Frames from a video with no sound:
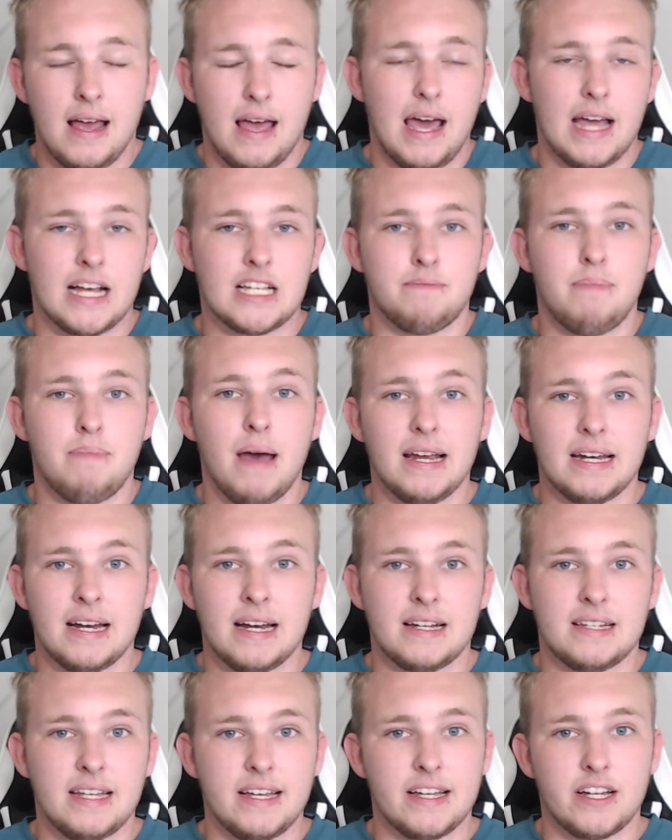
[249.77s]
expecting
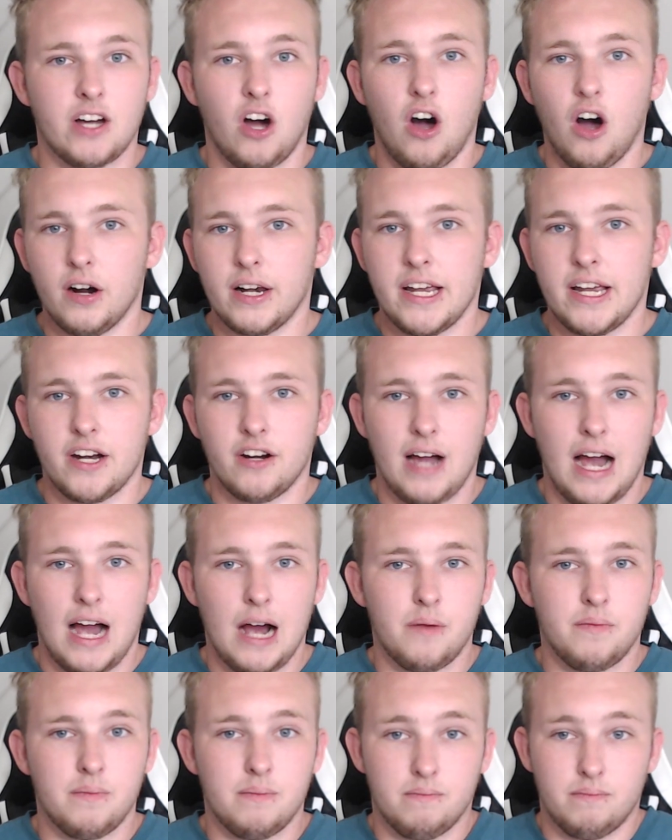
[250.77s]
to see car cleaner
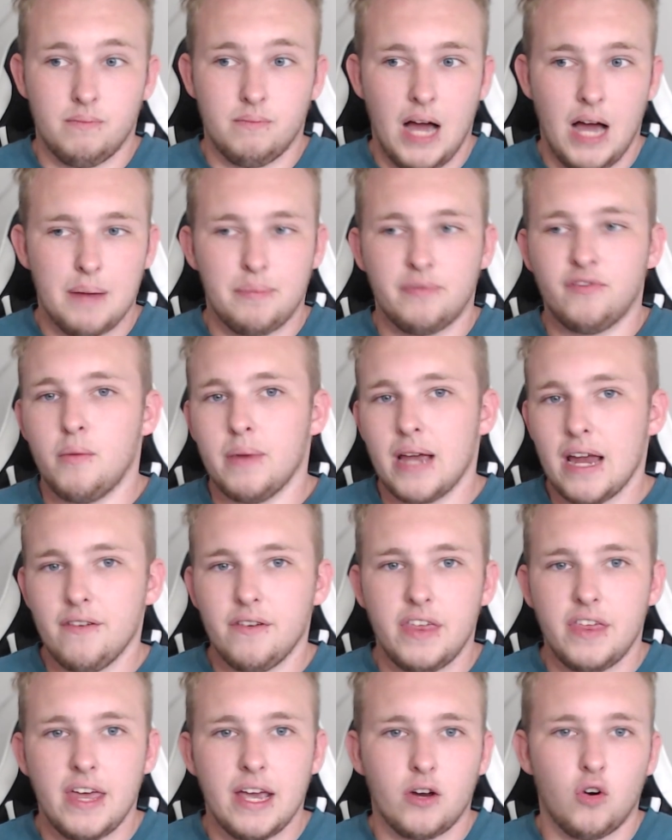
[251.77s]
out performing
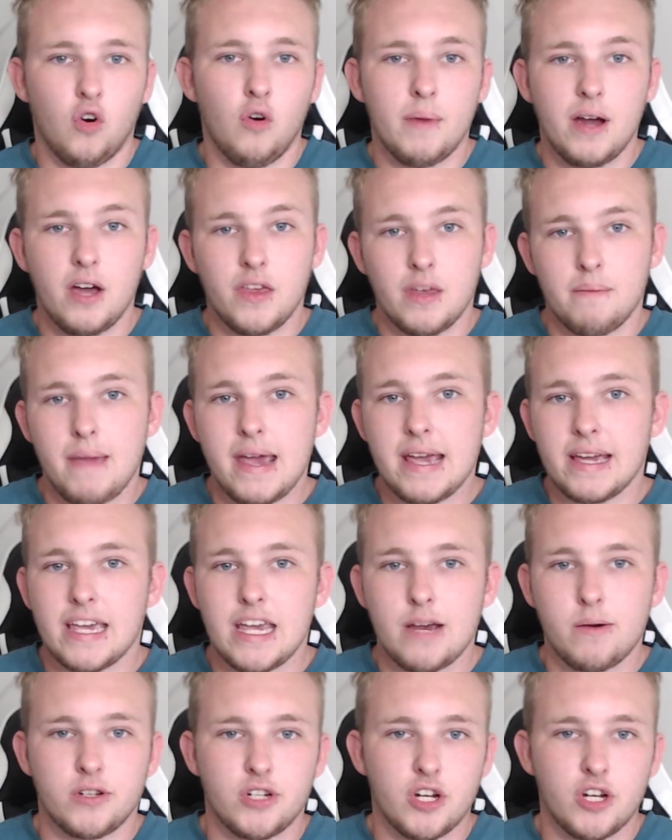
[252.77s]
everything and all my other main
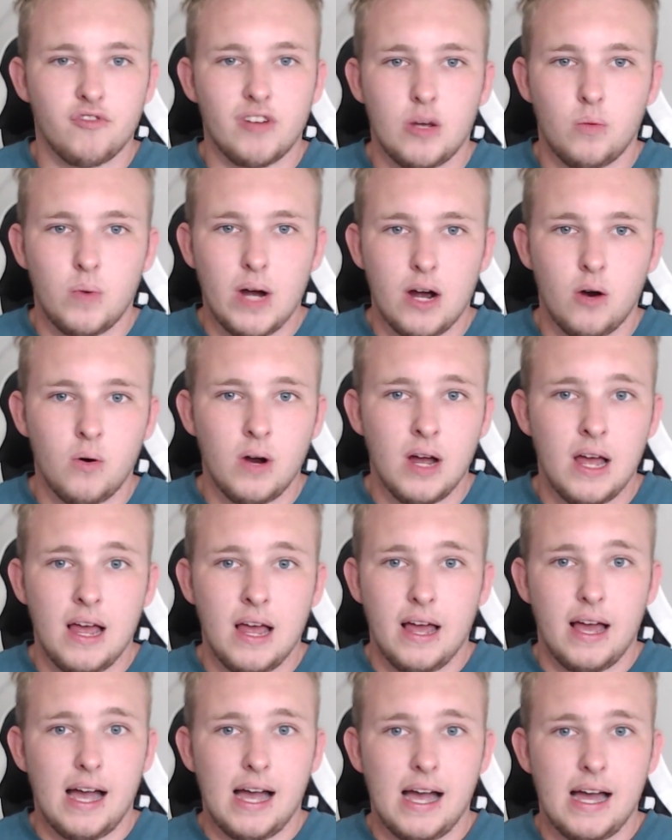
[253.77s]
keywords doing really well,
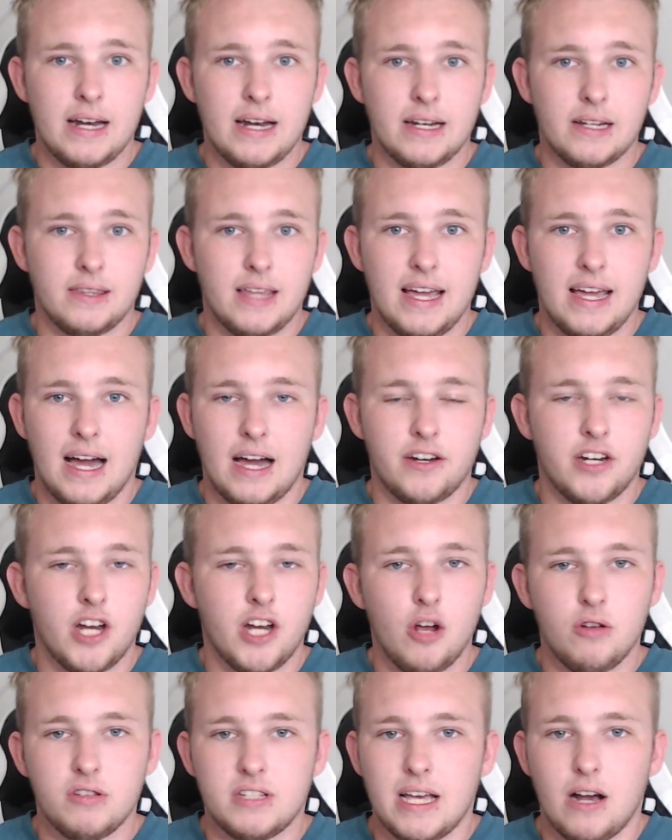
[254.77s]
and they had
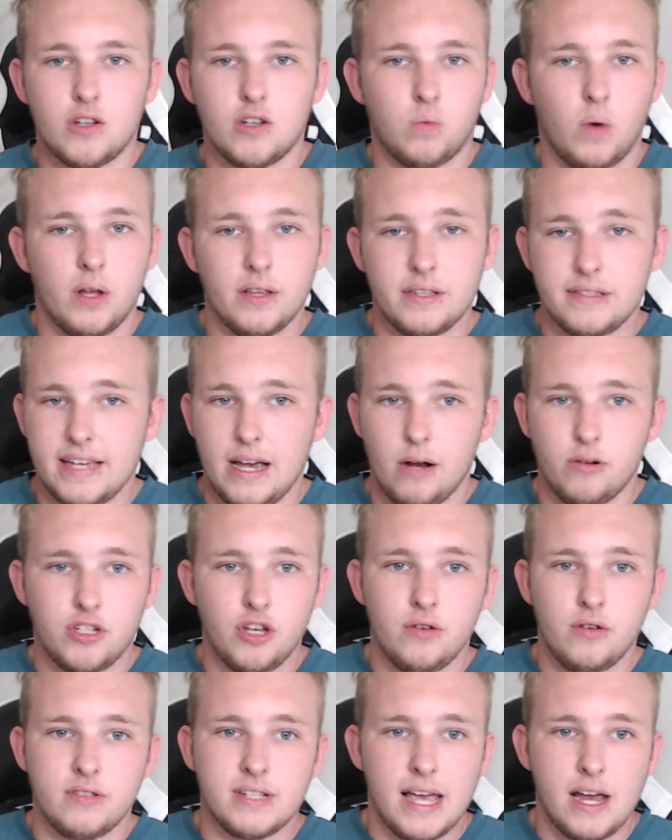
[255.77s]
no sales, 1 sale,
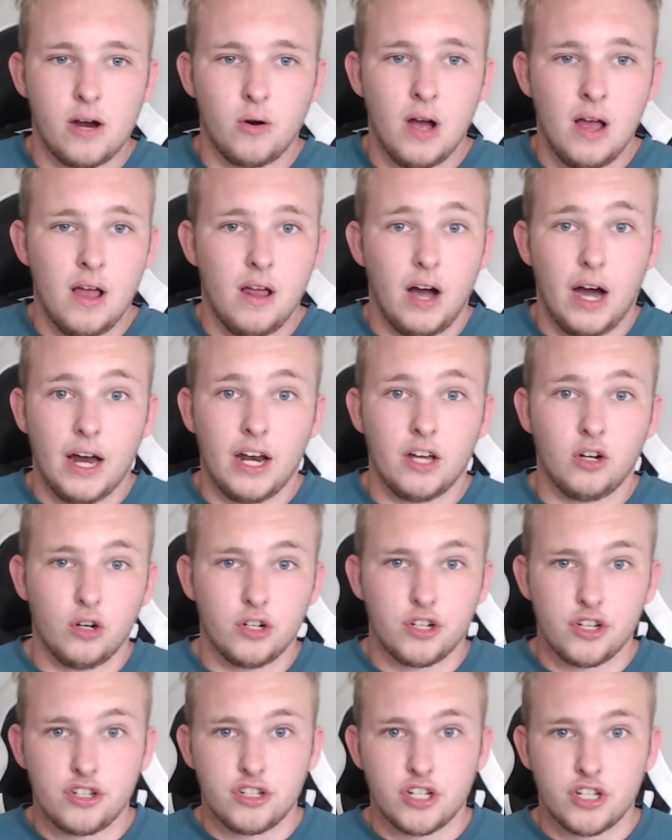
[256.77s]
2 sale, and I got
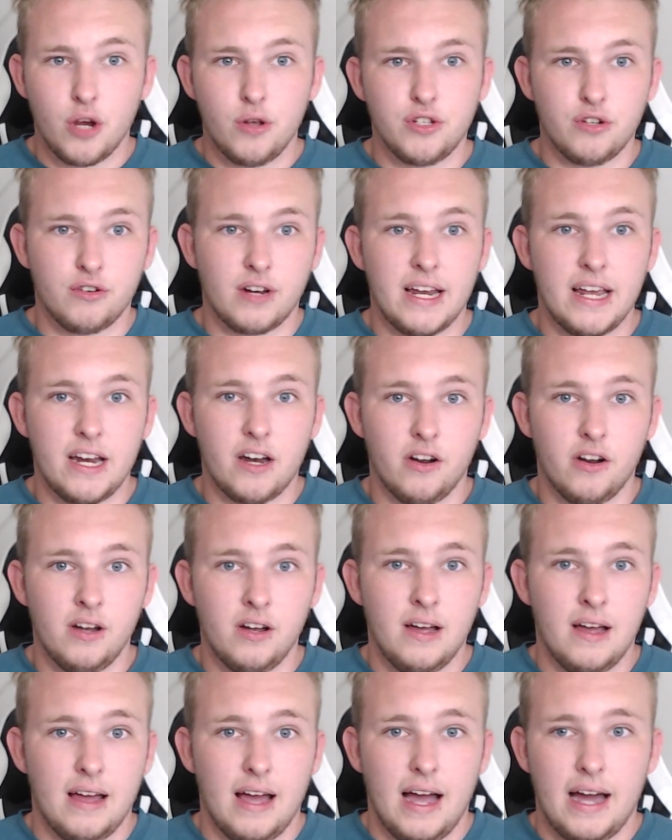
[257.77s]
to scooter cleaner
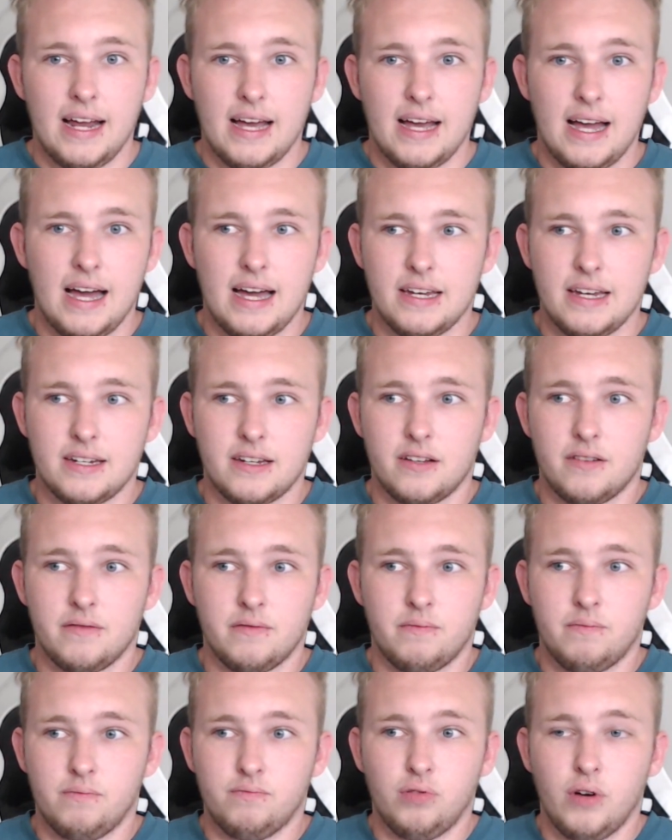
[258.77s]
and it had
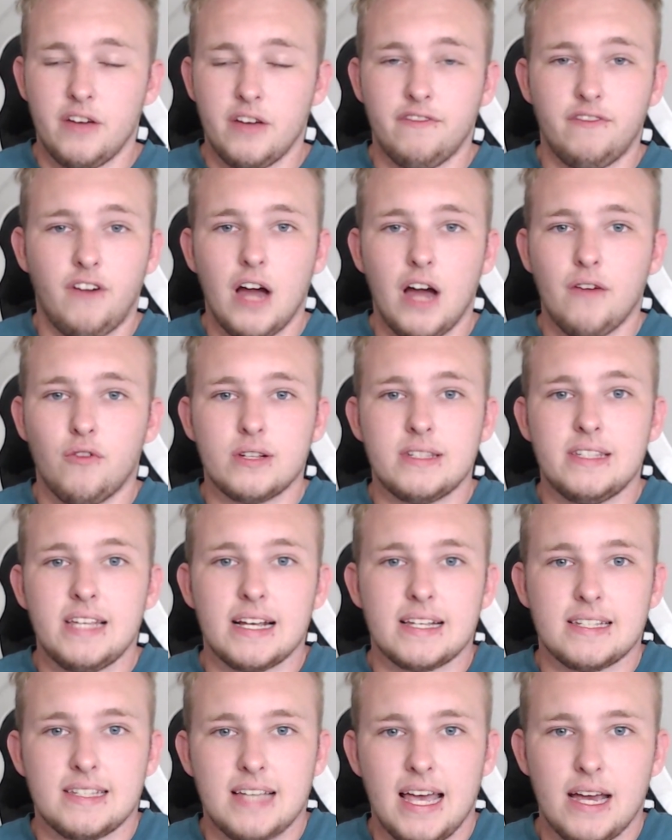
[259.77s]
probably 5 or
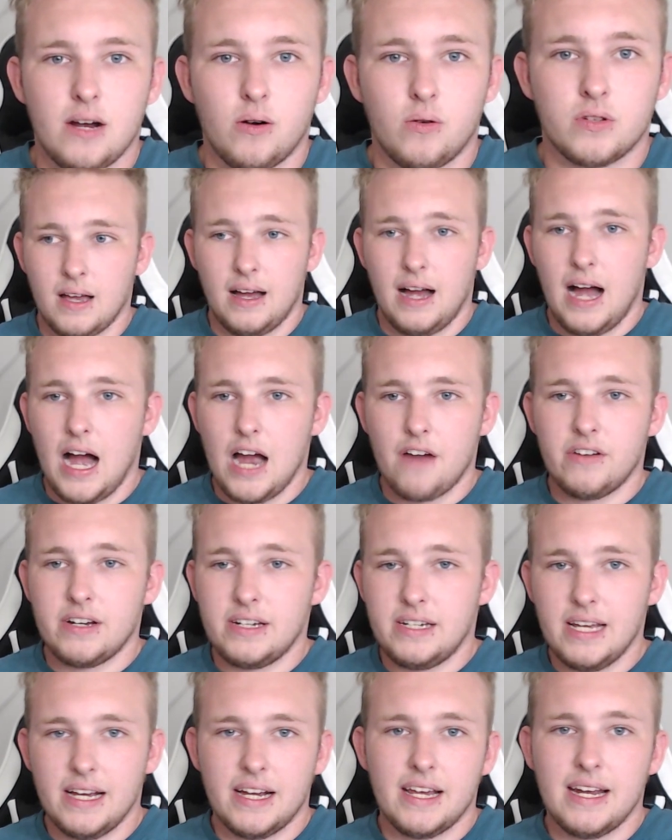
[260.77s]
6 sales at a
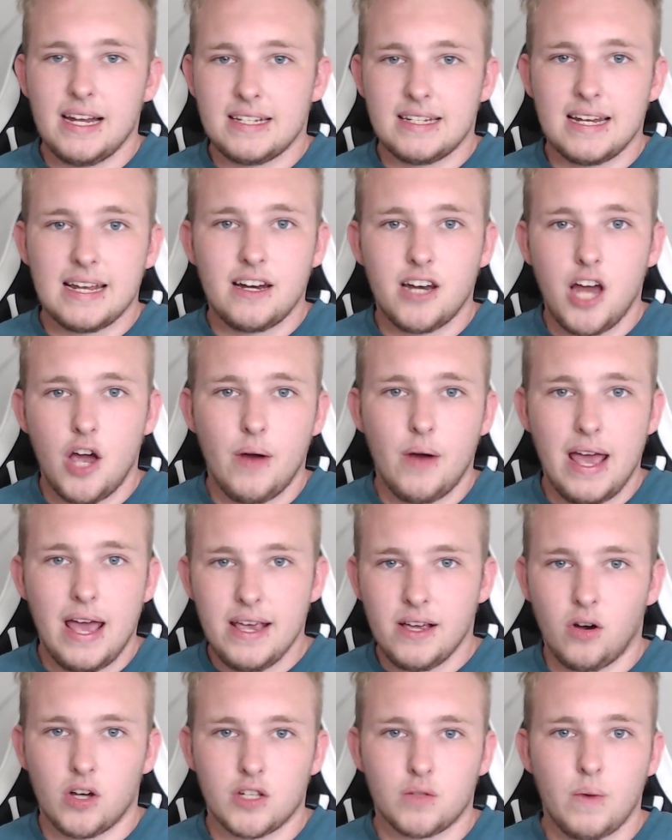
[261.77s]
ridiculously low
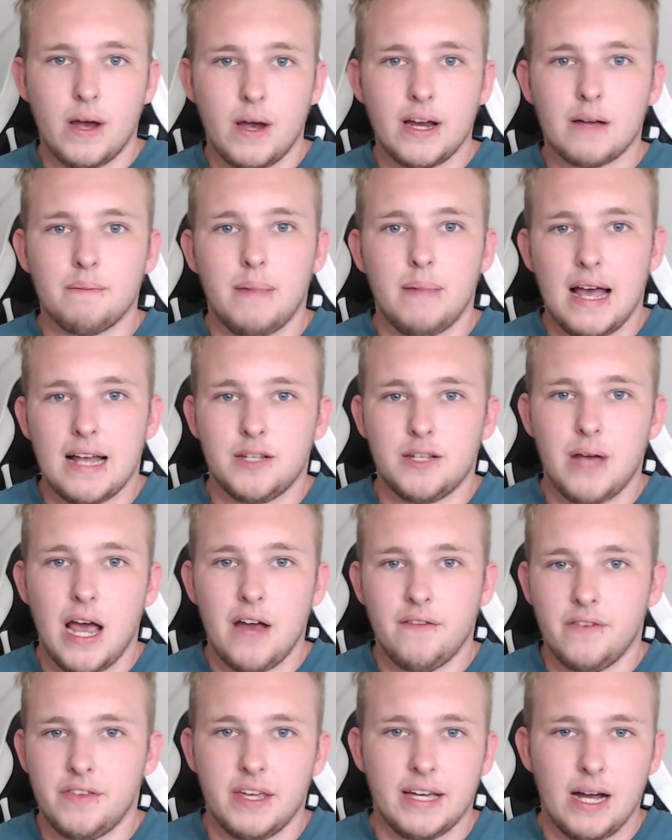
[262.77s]
ACOS when compared to
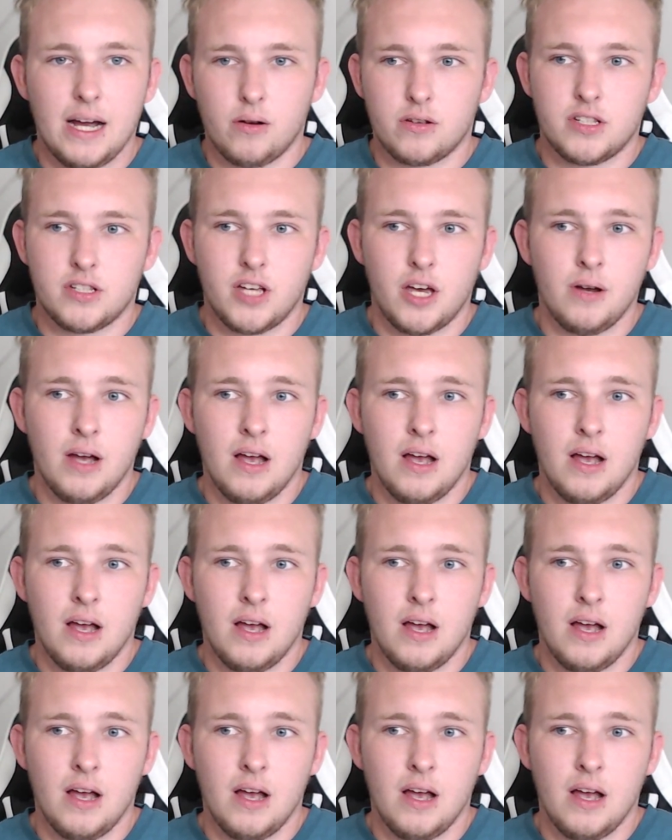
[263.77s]
everything else. So